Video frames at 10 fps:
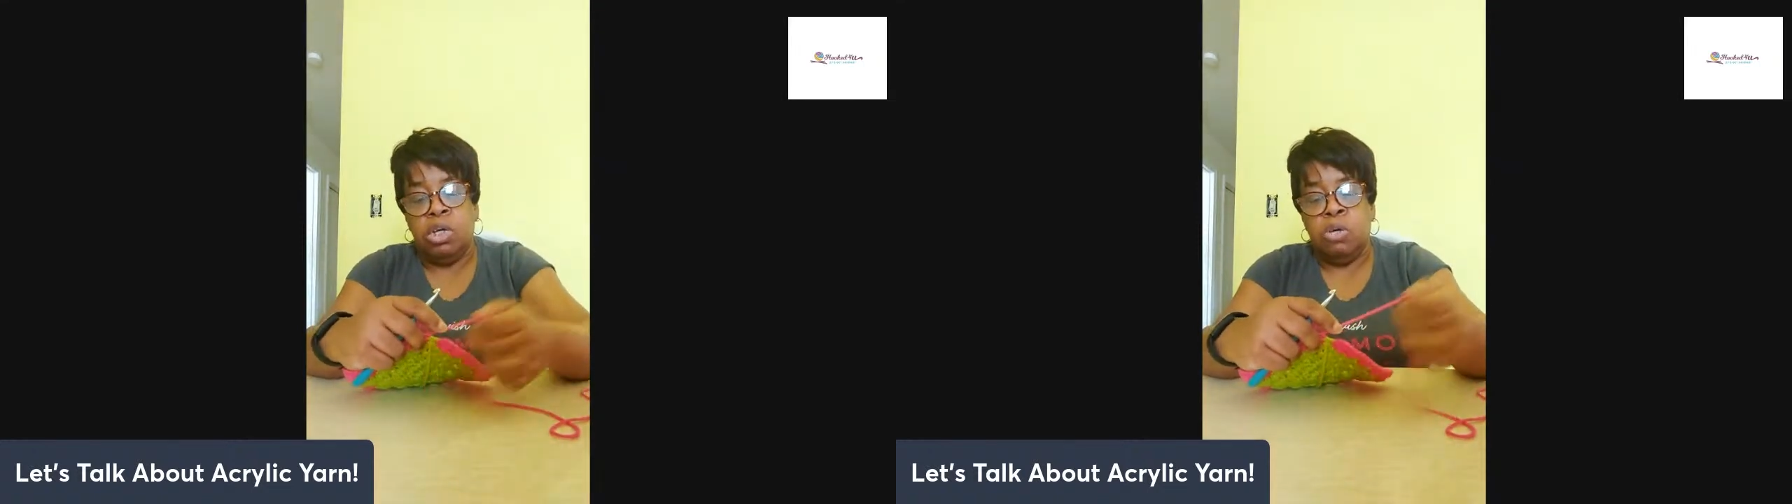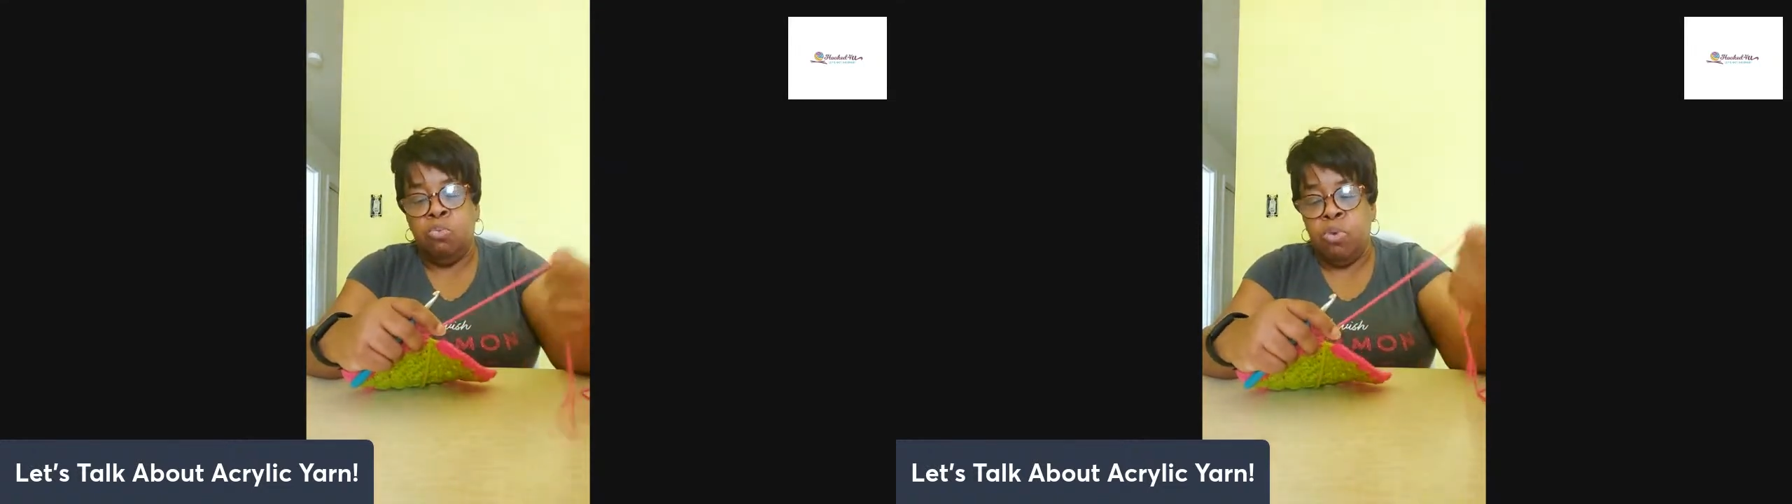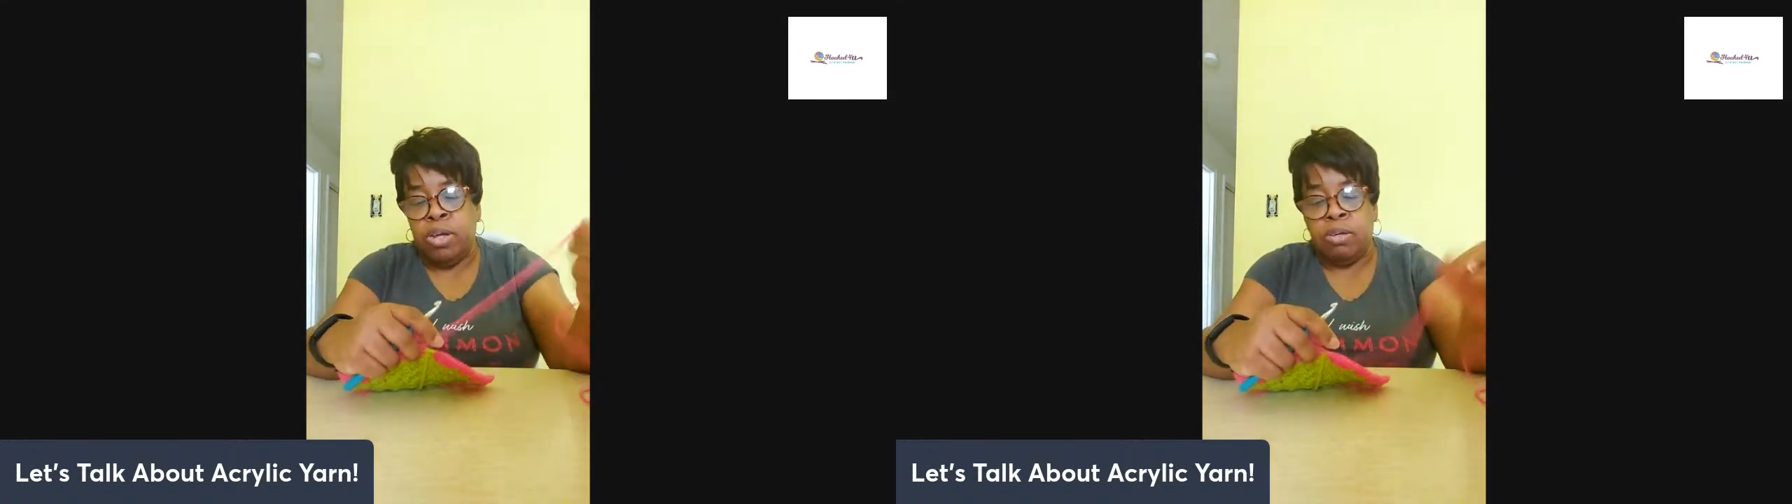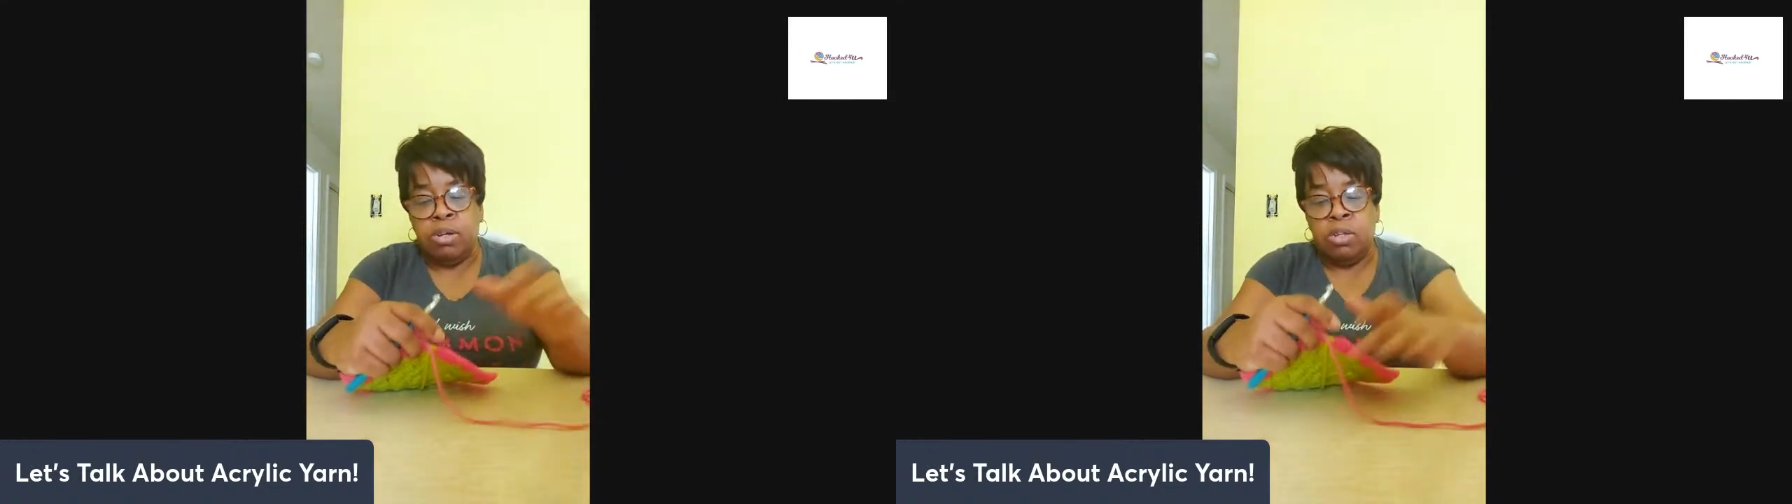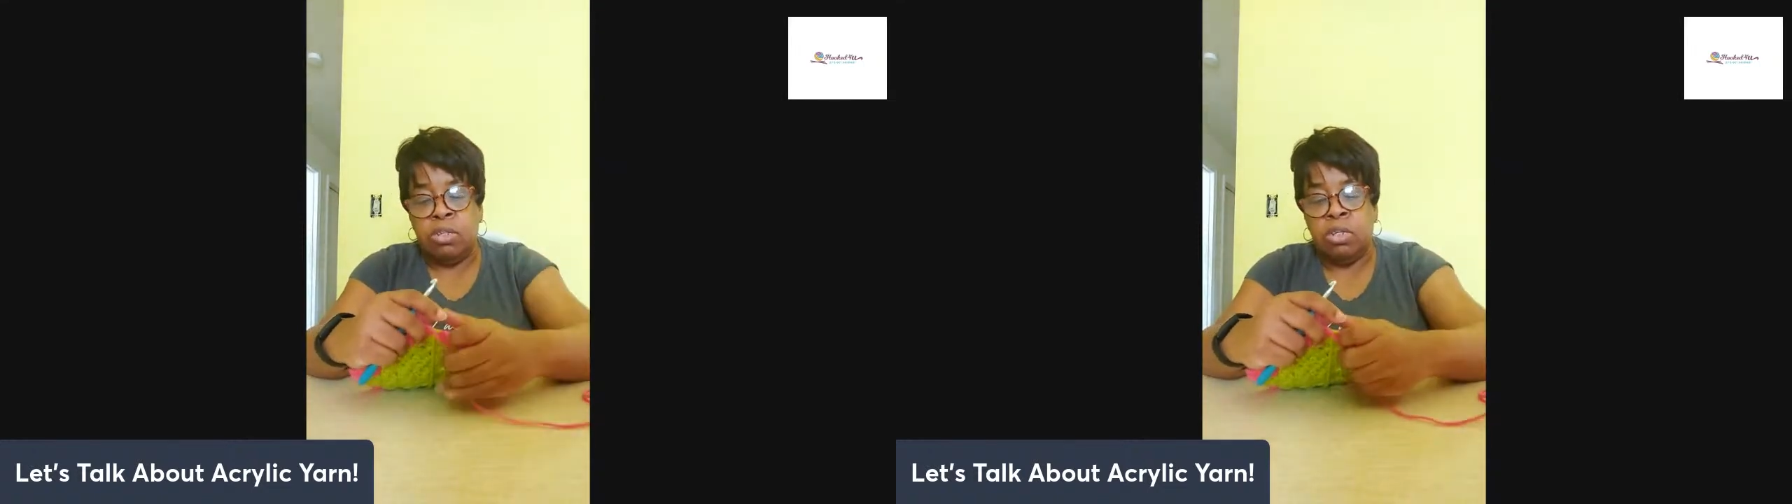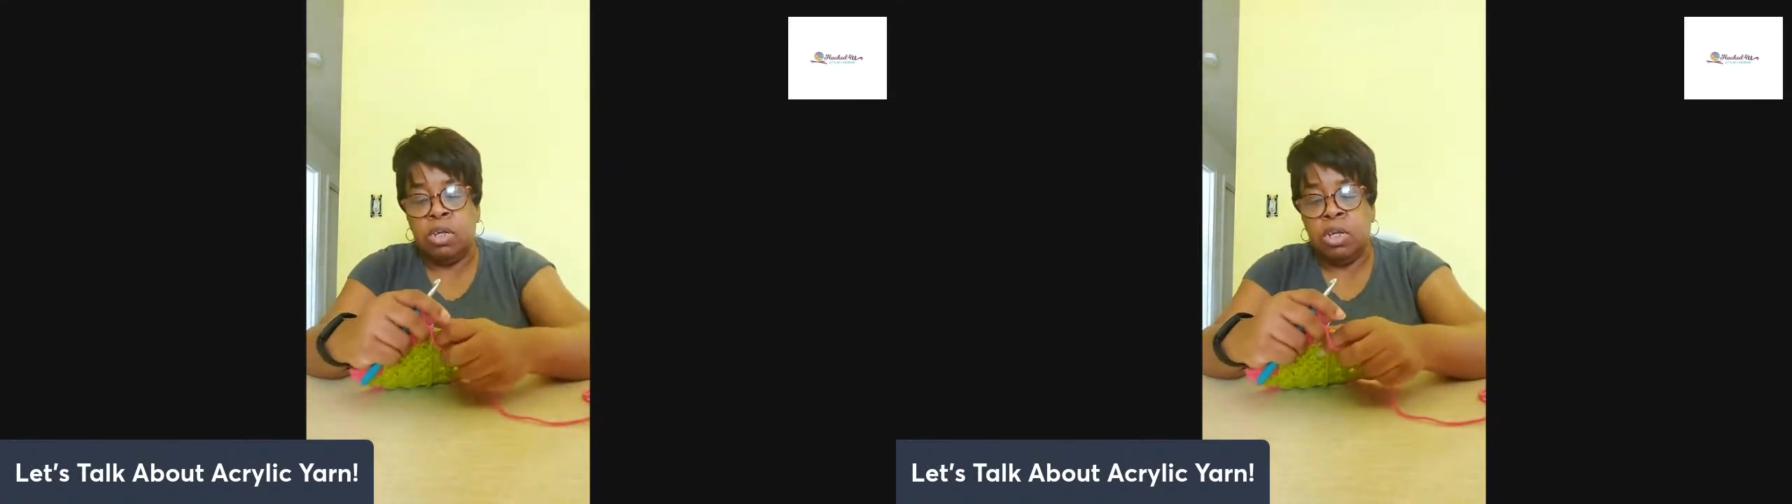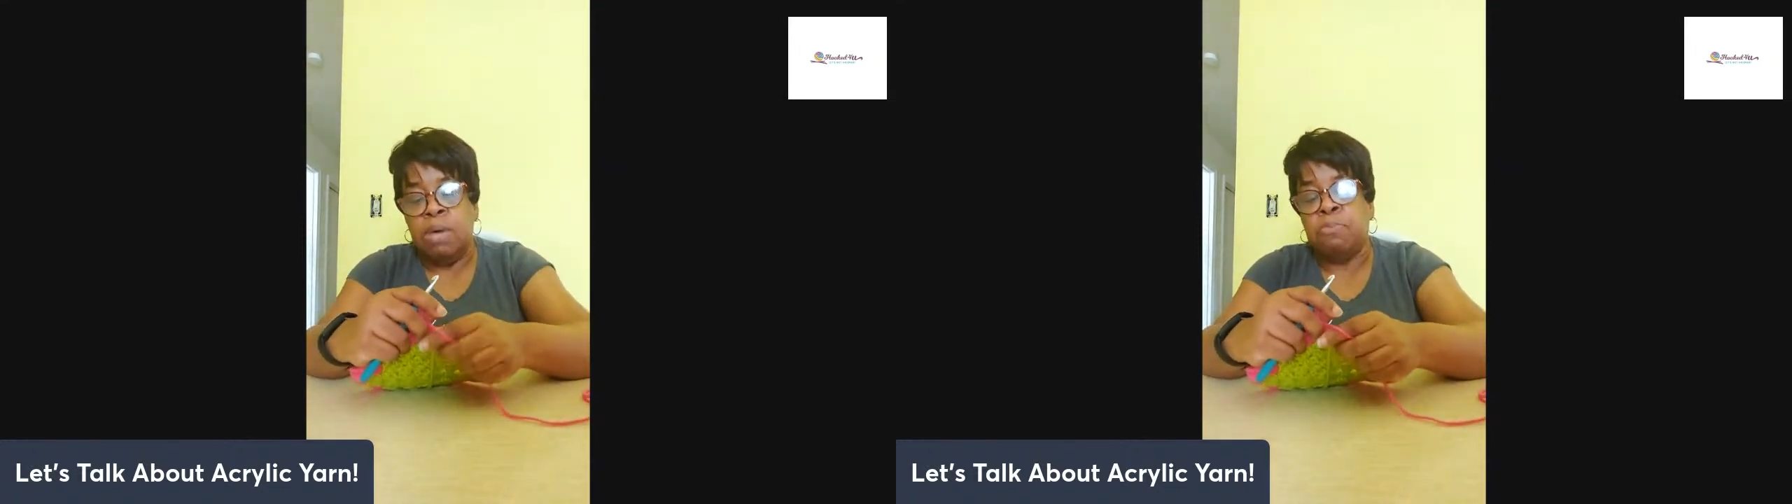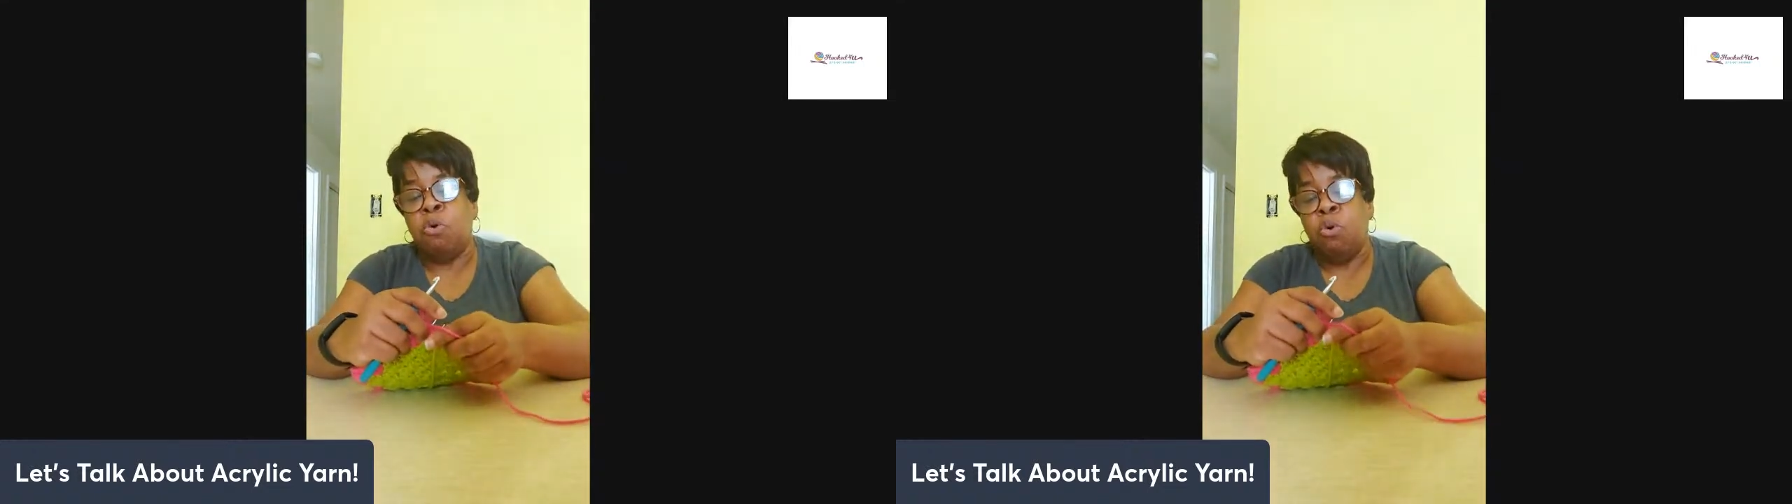it went, because it
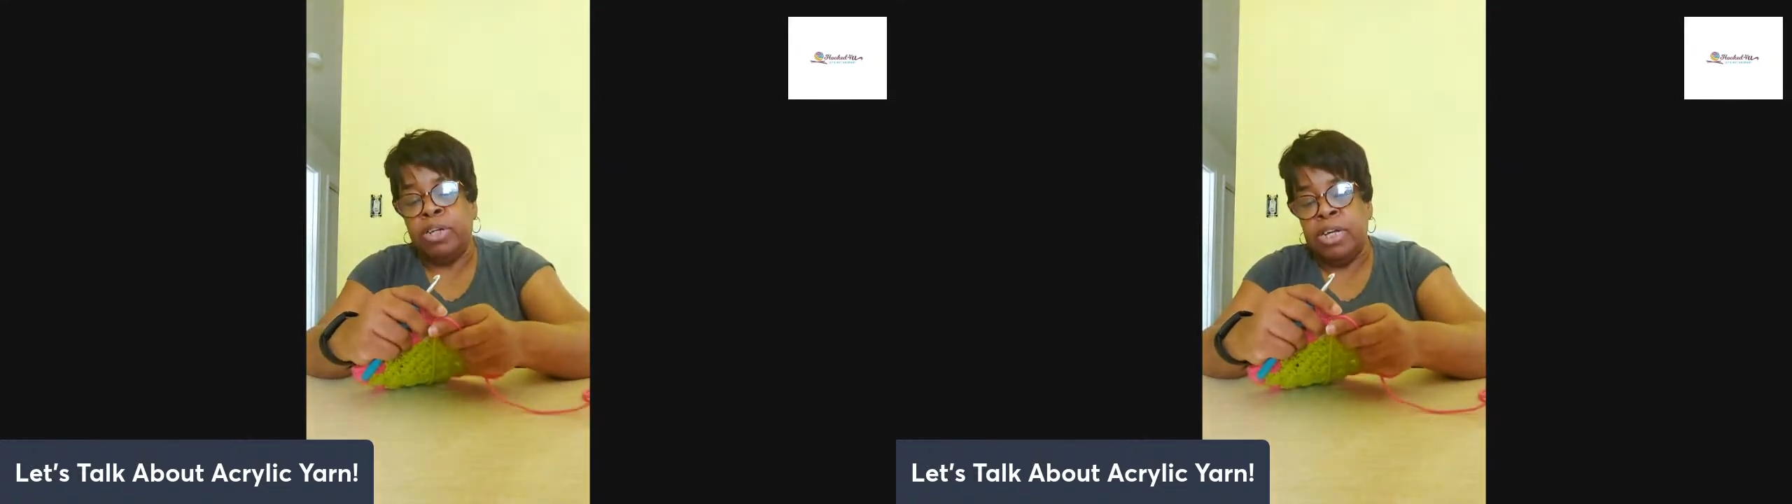kept going